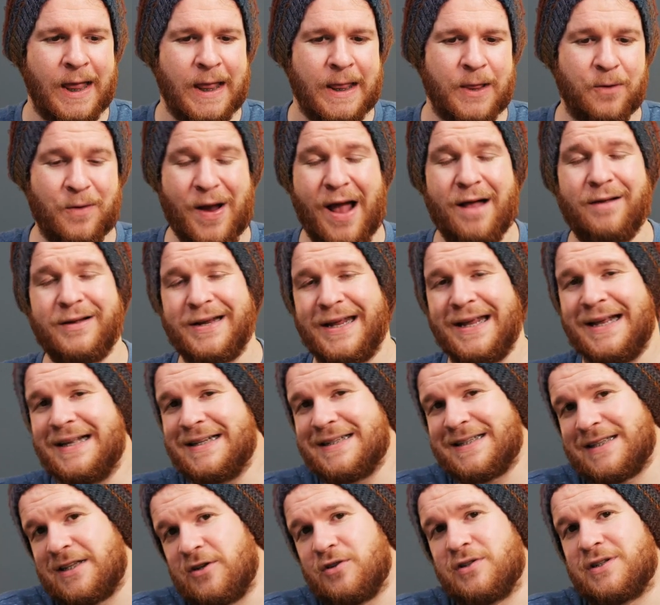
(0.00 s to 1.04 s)
The reality
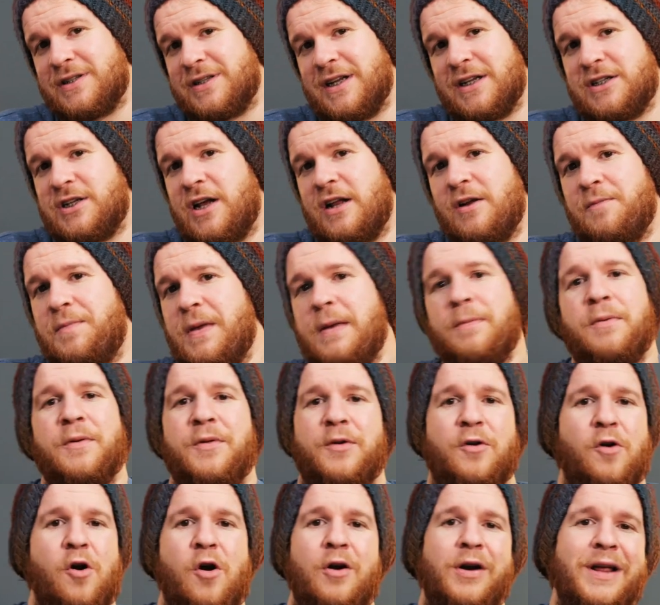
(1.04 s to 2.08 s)
is there's a ton of people
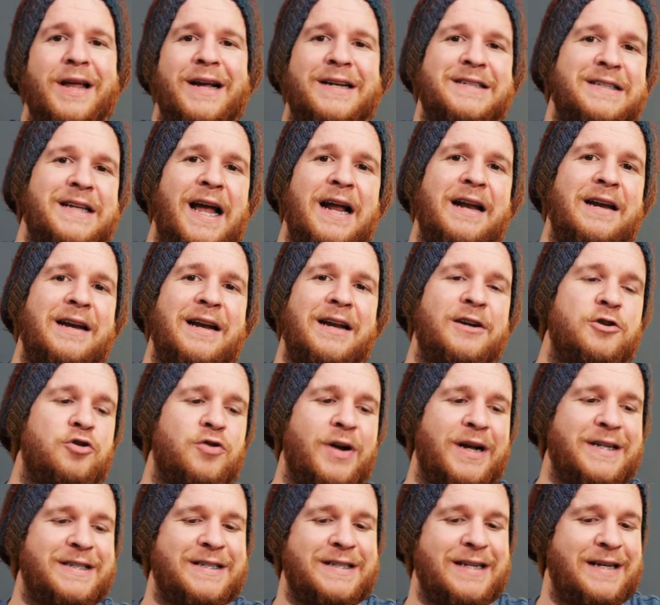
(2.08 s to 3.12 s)
that are already excited,
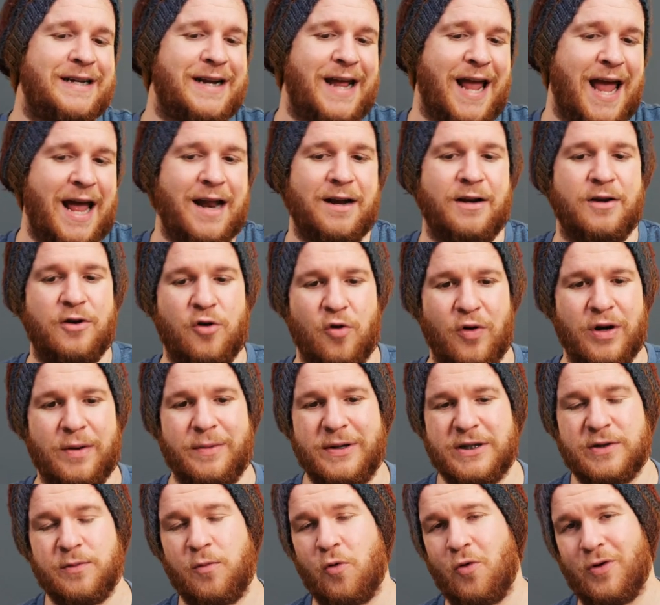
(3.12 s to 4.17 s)
interested, and going to
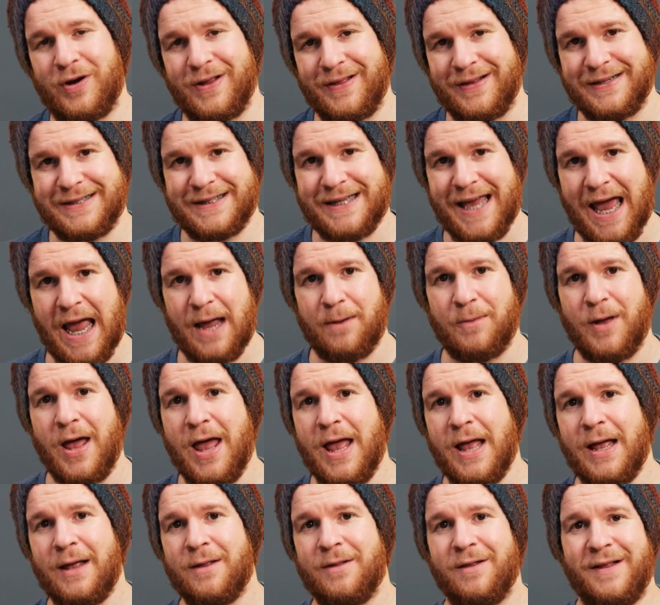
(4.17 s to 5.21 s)
be supporting this game.
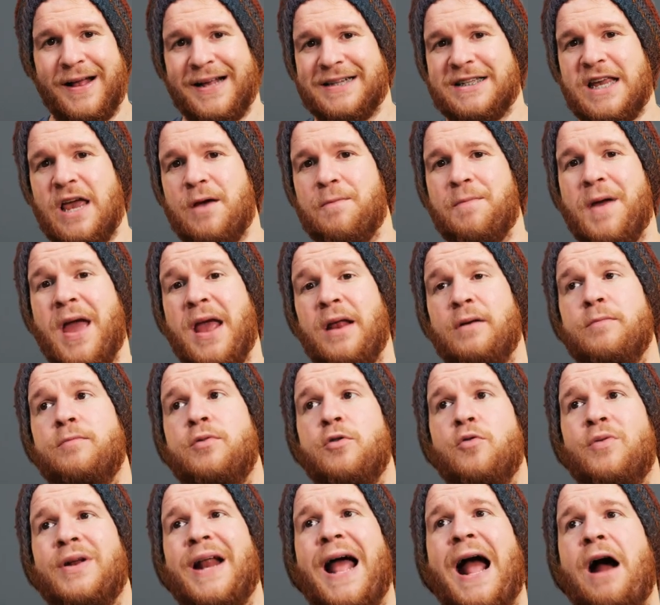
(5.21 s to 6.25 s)
The last campaign
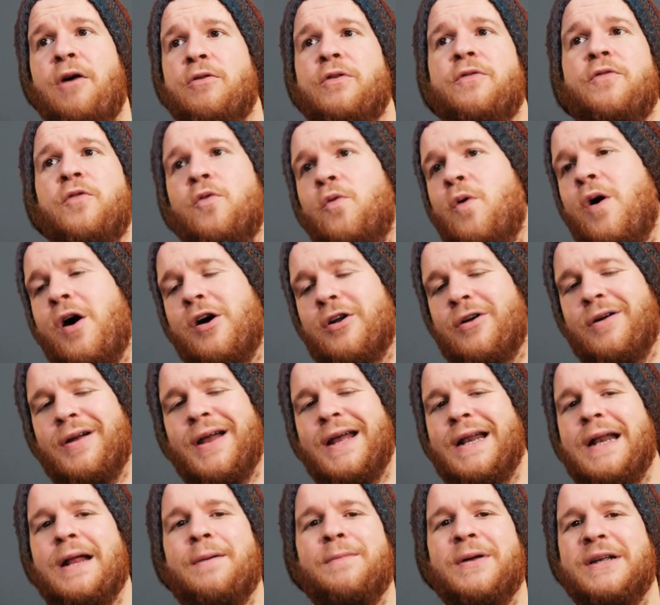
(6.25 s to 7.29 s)
blew it out of the water,
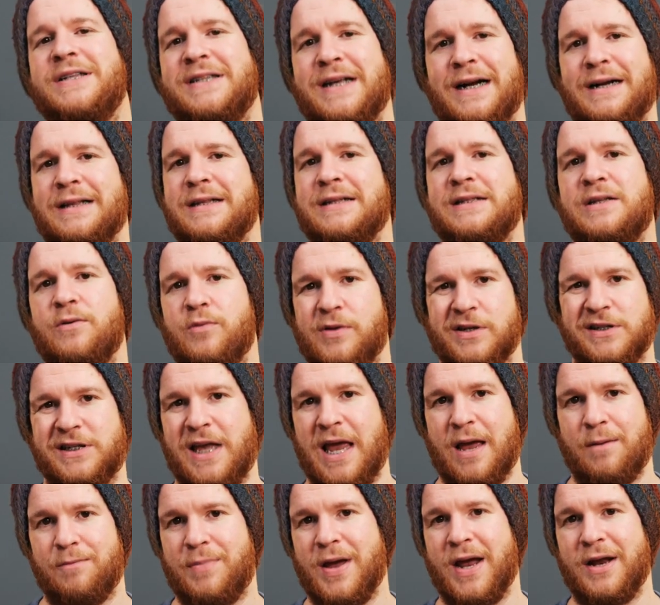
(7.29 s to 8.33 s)
and I'm excited to see where this
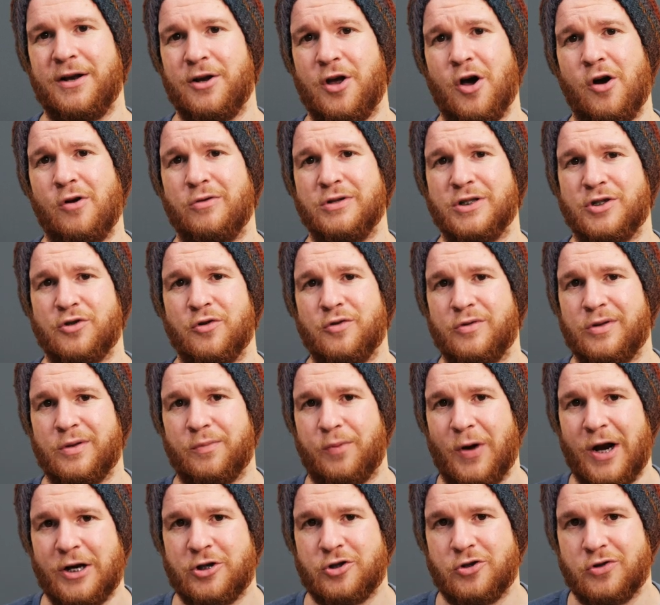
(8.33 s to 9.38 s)
campaign goes. So the
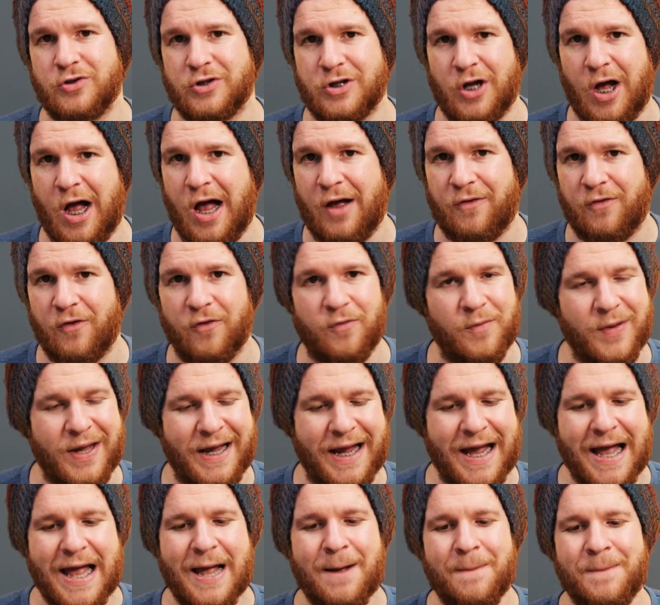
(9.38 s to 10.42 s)
pressure's off of
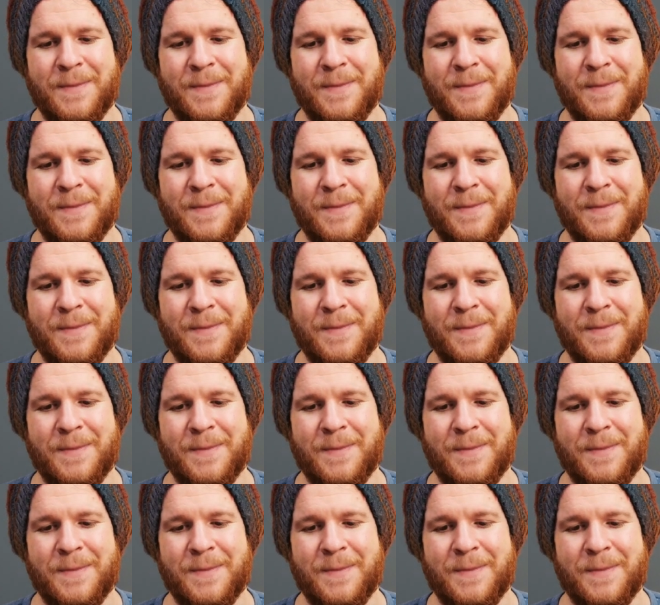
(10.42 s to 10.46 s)
me.